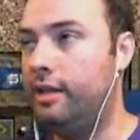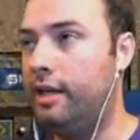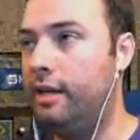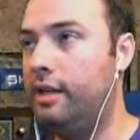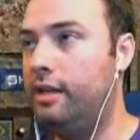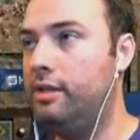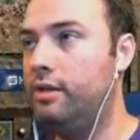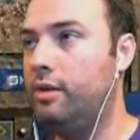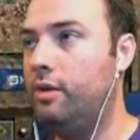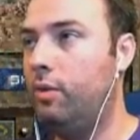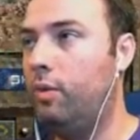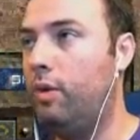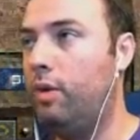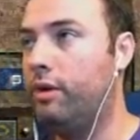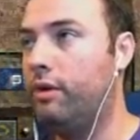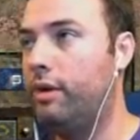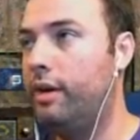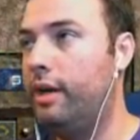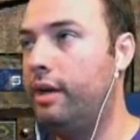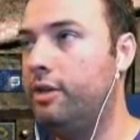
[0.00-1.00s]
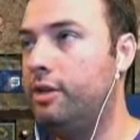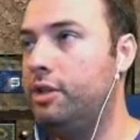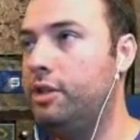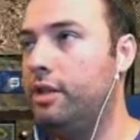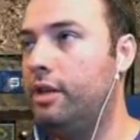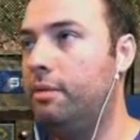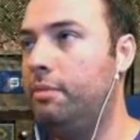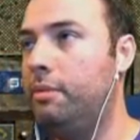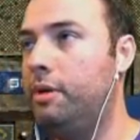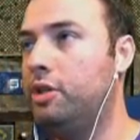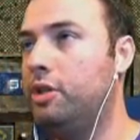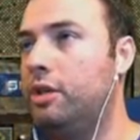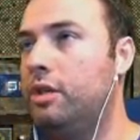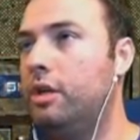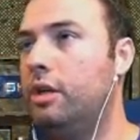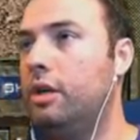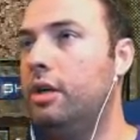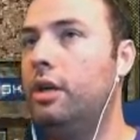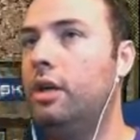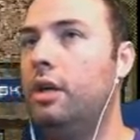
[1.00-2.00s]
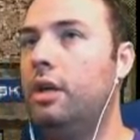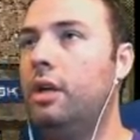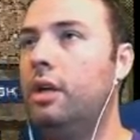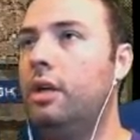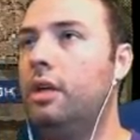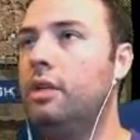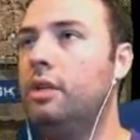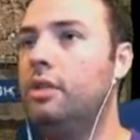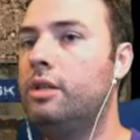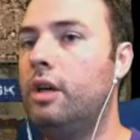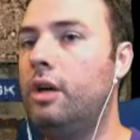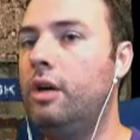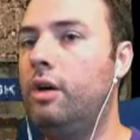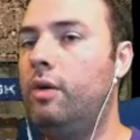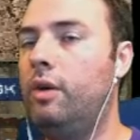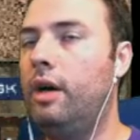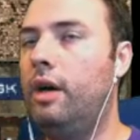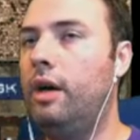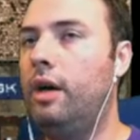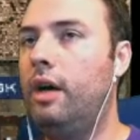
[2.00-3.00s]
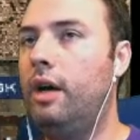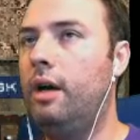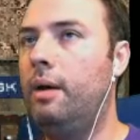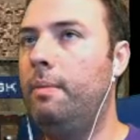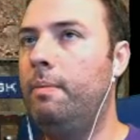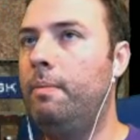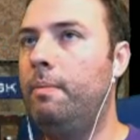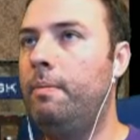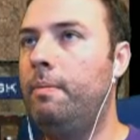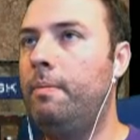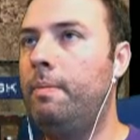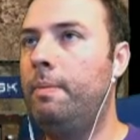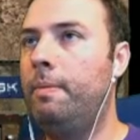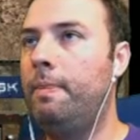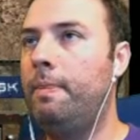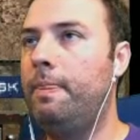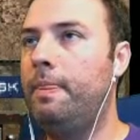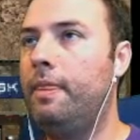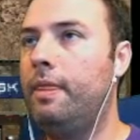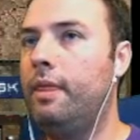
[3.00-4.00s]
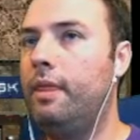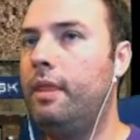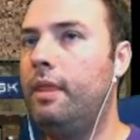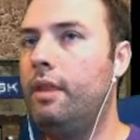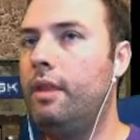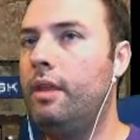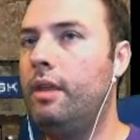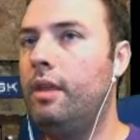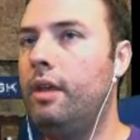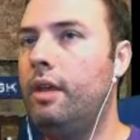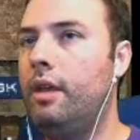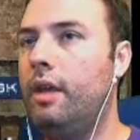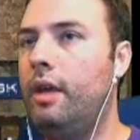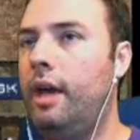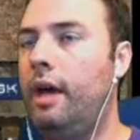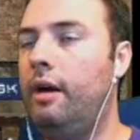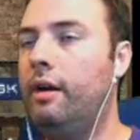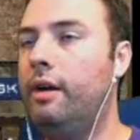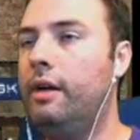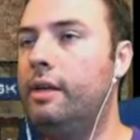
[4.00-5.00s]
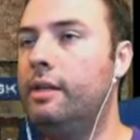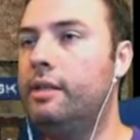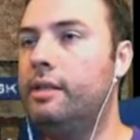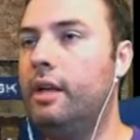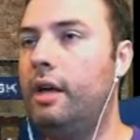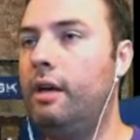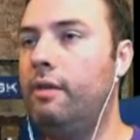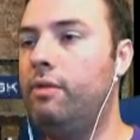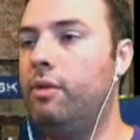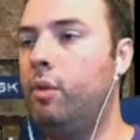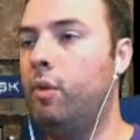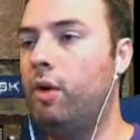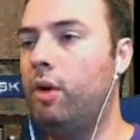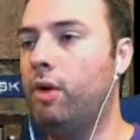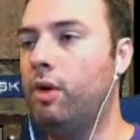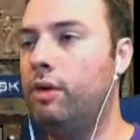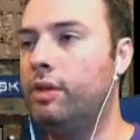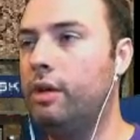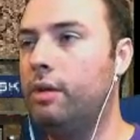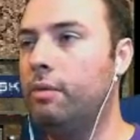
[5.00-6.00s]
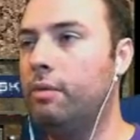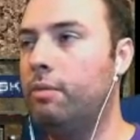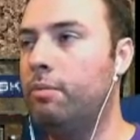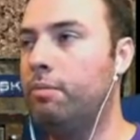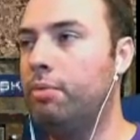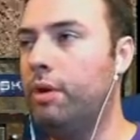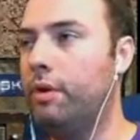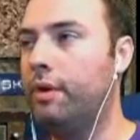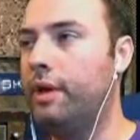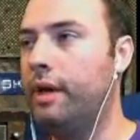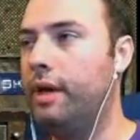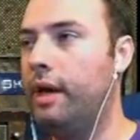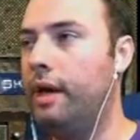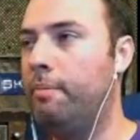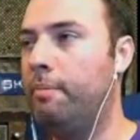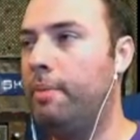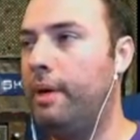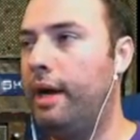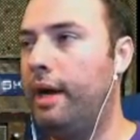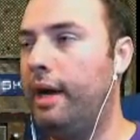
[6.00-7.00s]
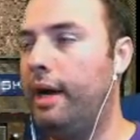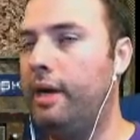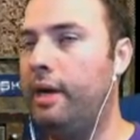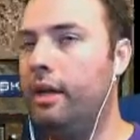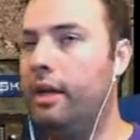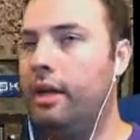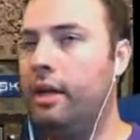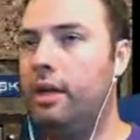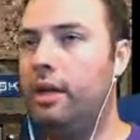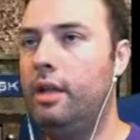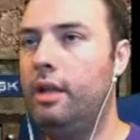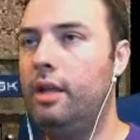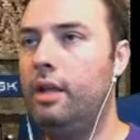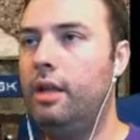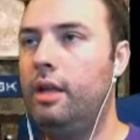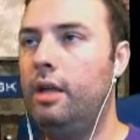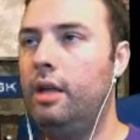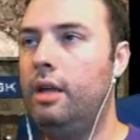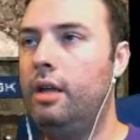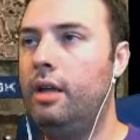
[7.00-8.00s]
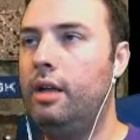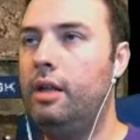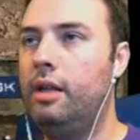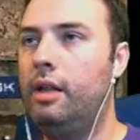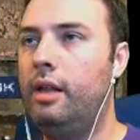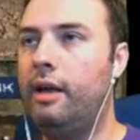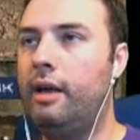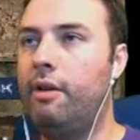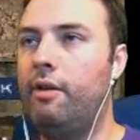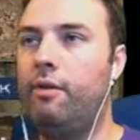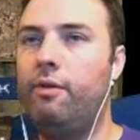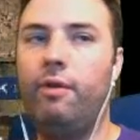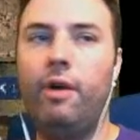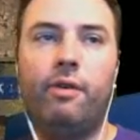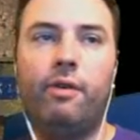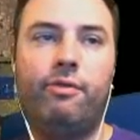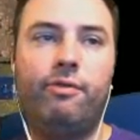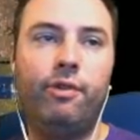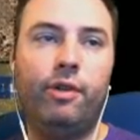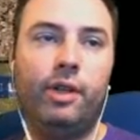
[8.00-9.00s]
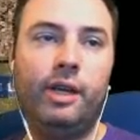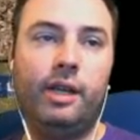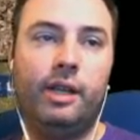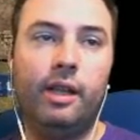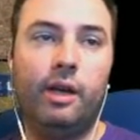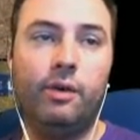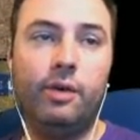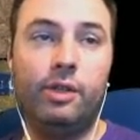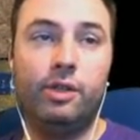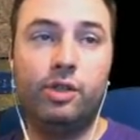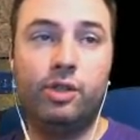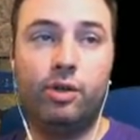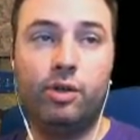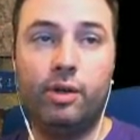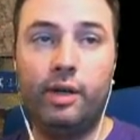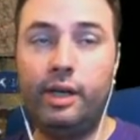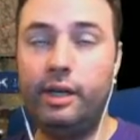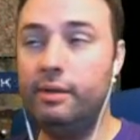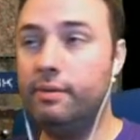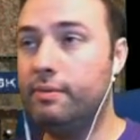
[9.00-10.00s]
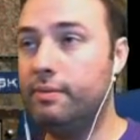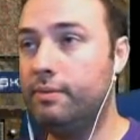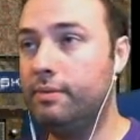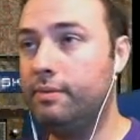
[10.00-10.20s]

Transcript: Tandy's wandering out. She's on a mission. So, um... areas of the world are broken up by, like, a fully loaded screen.